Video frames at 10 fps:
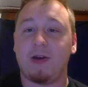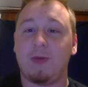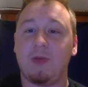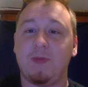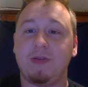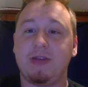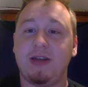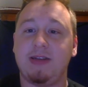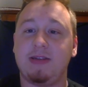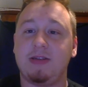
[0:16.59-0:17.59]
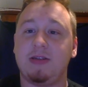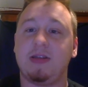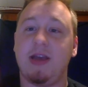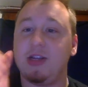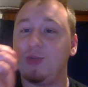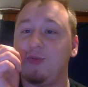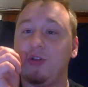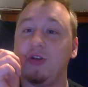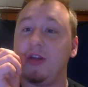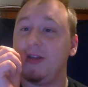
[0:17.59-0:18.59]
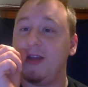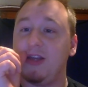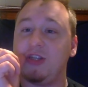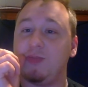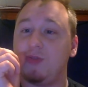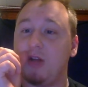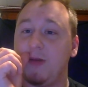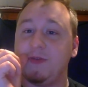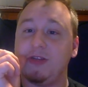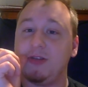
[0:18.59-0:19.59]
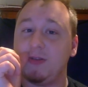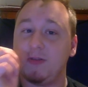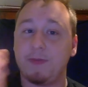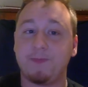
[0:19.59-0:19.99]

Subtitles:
It pertains to tangible or intangible objects.